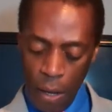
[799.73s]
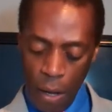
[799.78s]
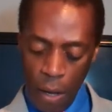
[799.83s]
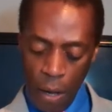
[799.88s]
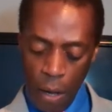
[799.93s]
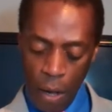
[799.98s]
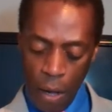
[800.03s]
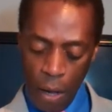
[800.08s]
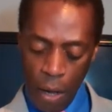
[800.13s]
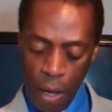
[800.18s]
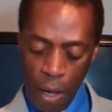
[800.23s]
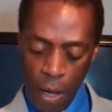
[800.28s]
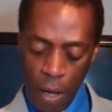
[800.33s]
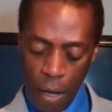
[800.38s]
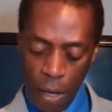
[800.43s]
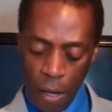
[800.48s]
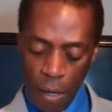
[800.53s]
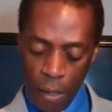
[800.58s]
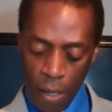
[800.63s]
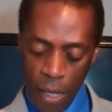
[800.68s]

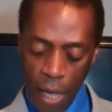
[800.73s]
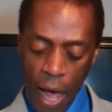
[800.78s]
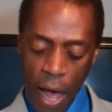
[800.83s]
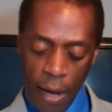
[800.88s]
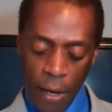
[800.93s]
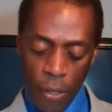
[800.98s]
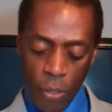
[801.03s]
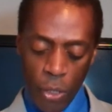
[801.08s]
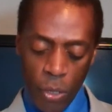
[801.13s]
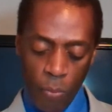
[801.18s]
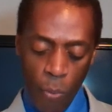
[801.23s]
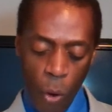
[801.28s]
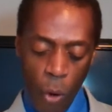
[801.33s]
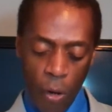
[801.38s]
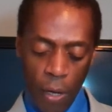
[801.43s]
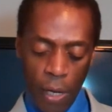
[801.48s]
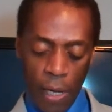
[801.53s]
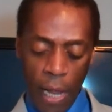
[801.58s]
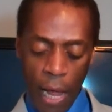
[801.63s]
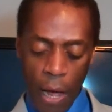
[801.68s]
kind of small
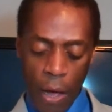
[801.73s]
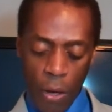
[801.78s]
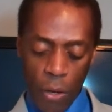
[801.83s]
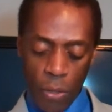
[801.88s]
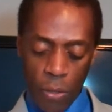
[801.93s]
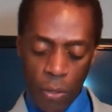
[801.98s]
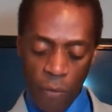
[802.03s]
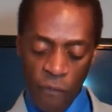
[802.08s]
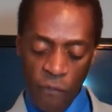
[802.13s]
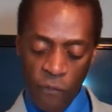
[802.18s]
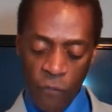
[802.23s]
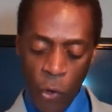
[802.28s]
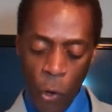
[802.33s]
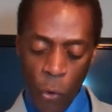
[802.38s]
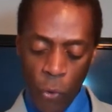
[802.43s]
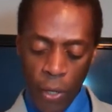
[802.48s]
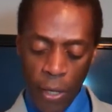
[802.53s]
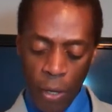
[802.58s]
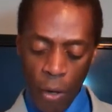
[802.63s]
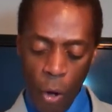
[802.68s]
clouds
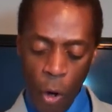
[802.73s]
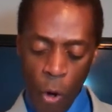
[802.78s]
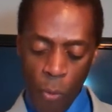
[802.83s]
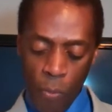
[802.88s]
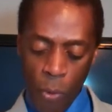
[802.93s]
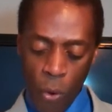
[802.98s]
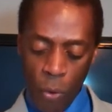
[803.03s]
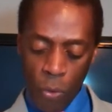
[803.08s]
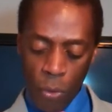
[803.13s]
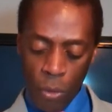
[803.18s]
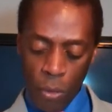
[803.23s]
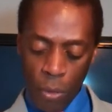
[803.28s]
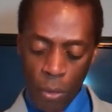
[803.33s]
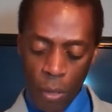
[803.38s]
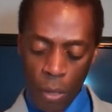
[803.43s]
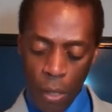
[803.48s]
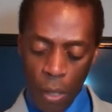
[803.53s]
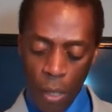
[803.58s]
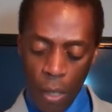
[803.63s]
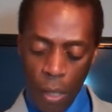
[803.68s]
floating almost
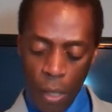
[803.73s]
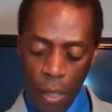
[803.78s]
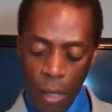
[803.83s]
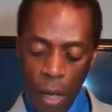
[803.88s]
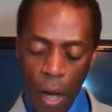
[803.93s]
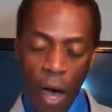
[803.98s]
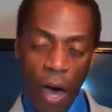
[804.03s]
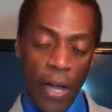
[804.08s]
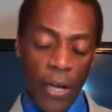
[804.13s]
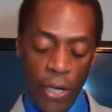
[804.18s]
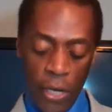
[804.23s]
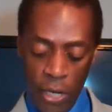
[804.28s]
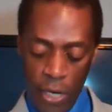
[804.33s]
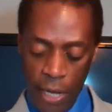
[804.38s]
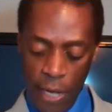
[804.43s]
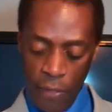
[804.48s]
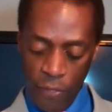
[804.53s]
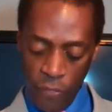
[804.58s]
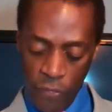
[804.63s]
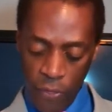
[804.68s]

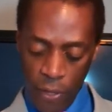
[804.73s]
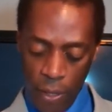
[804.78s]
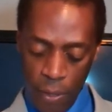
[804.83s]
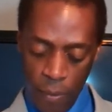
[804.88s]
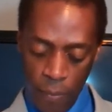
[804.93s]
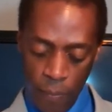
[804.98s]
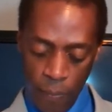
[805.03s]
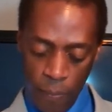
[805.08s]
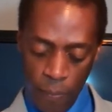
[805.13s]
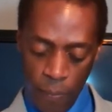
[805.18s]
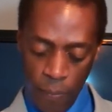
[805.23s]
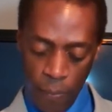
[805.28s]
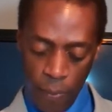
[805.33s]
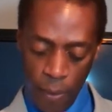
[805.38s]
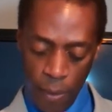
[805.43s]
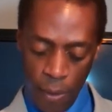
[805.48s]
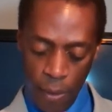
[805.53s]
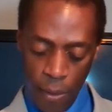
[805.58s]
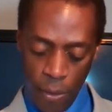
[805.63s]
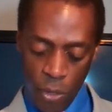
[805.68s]
underneath
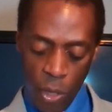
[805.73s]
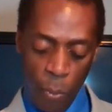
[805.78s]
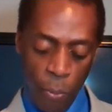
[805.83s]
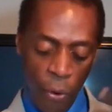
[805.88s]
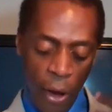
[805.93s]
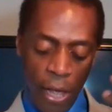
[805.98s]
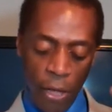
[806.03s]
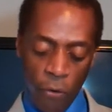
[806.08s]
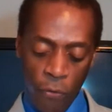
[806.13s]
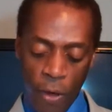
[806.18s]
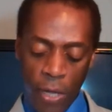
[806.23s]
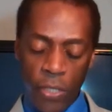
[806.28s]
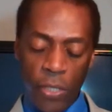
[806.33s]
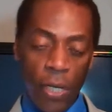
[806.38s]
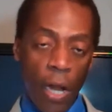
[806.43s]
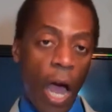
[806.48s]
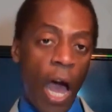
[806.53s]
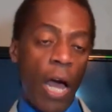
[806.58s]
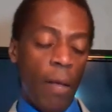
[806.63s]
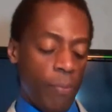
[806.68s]
the bright
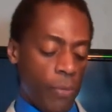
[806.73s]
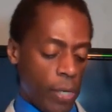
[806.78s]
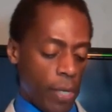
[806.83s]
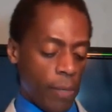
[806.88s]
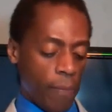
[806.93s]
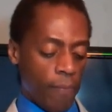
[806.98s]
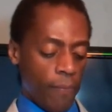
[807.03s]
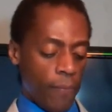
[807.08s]
crescent object.